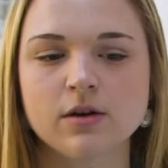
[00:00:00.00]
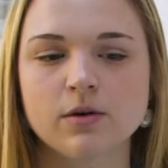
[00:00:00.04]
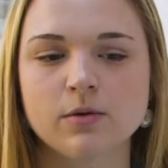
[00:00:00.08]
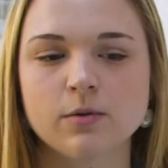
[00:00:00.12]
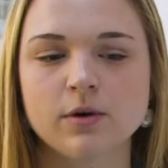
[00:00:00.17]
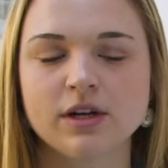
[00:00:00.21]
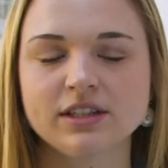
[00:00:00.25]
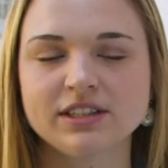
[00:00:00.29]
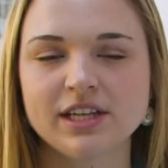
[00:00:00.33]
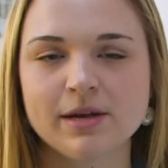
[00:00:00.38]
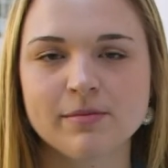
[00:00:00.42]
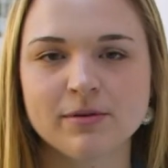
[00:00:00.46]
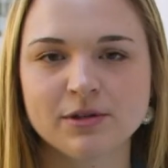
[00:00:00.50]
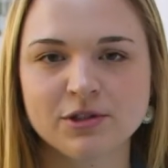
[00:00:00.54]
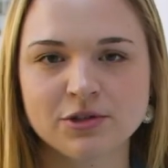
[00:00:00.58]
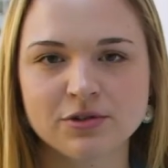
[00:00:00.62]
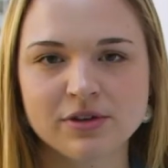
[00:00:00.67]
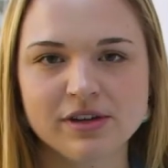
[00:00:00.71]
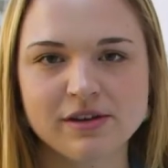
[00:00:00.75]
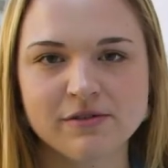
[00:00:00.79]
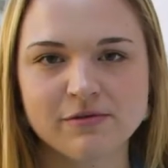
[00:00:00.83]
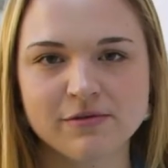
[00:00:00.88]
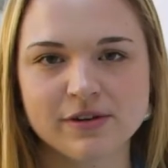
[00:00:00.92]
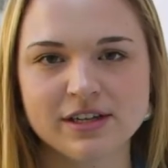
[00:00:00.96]
what type of
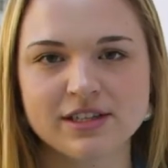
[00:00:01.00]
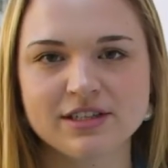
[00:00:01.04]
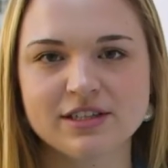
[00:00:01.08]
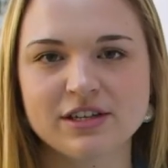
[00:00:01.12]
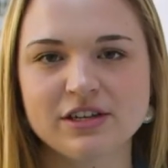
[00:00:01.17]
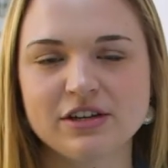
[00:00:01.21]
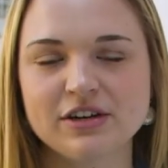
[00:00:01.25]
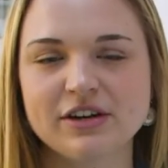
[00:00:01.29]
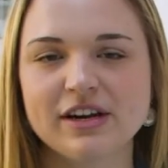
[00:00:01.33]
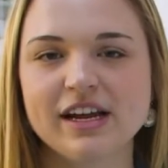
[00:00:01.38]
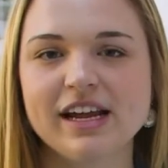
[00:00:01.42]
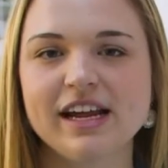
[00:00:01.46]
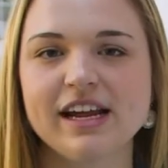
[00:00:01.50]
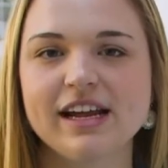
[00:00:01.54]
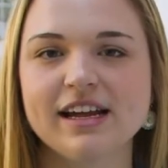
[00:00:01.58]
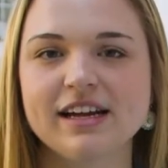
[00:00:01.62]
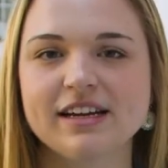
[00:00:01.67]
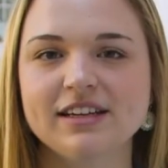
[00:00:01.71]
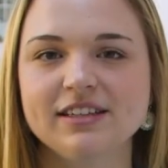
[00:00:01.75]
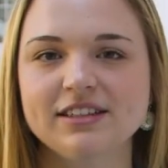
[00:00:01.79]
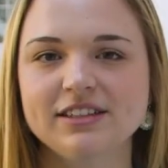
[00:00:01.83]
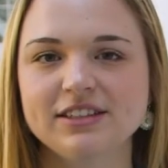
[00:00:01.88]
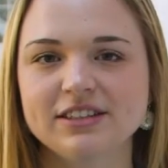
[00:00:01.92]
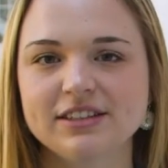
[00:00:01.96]
tree fits in your
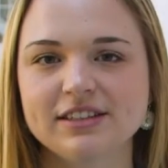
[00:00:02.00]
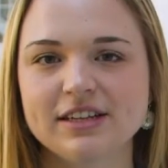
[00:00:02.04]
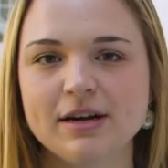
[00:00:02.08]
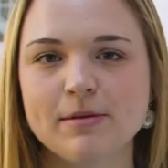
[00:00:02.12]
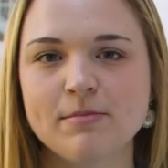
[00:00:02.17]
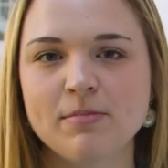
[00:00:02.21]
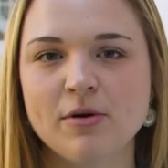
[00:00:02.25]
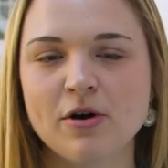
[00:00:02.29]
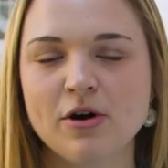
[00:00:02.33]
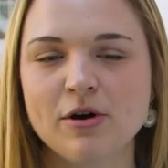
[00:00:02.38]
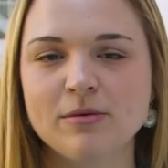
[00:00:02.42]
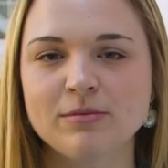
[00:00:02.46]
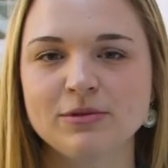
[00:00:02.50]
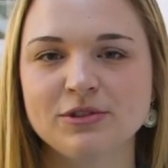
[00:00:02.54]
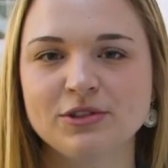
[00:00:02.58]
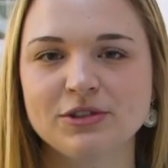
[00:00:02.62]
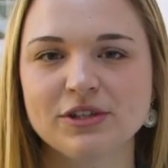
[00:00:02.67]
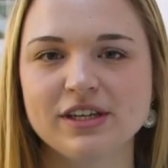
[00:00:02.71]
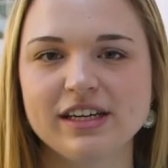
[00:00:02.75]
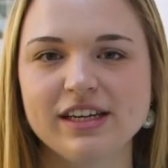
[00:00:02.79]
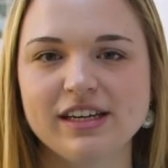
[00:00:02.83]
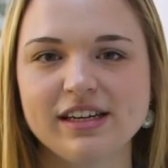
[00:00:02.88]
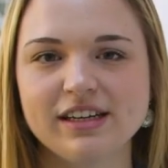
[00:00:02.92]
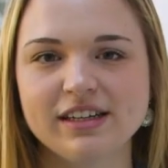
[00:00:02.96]
hand? A palm
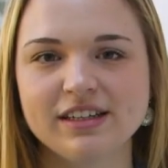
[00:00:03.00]
tree.